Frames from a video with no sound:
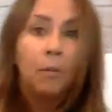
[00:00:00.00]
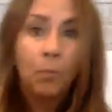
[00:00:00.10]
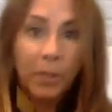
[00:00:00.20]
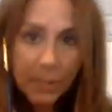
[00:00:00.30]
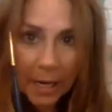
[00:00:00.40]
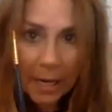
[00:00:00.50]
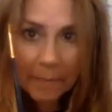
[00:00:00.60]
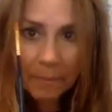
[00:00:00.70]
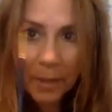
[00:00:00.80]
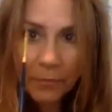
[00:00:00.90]
with
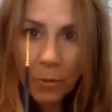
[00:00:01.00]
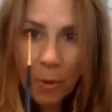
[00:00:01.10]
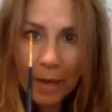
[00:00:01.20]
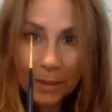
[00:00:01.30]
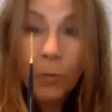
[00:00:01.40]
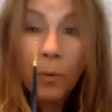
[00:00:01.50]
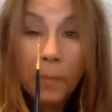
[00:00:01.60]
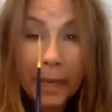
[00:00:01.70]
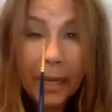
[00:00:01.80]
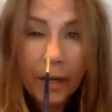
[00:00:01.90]
Sunny if you want. You will
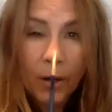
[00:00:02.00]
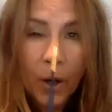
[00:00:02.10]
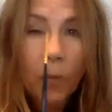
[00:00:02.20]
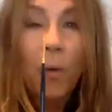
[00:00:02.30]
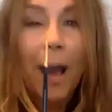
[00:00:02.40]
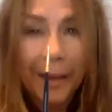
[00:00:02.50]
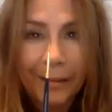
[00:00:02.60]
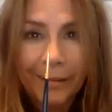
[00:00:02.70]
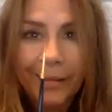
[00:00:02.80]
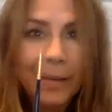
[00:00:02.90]
be here a
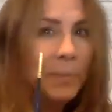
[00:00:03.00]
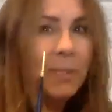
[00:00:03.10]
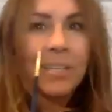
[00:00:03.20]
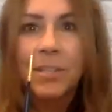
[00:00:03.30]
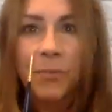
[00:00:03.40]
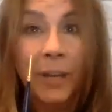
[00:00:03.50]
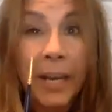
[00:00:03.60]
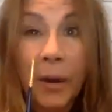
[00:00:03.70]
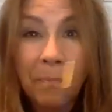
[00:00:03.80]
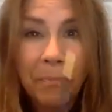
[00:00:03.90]
while, but this is a
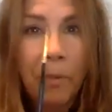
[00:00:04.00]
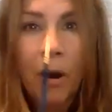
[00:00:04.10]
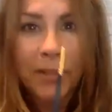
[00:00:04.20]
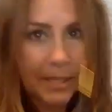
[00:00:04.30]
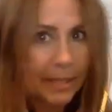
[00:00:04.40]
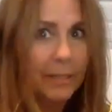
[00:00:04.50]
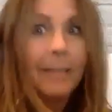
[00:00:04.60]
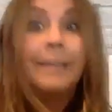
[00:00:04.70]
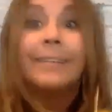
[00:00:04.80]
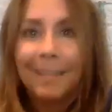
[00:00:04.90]
video. Pause it
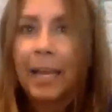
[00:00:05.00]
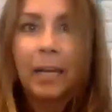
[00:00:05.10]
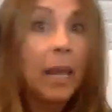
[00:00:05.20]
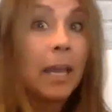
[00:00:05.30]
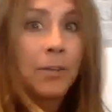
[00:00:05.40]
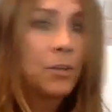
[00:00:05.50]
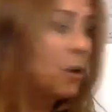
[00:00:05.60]
and as you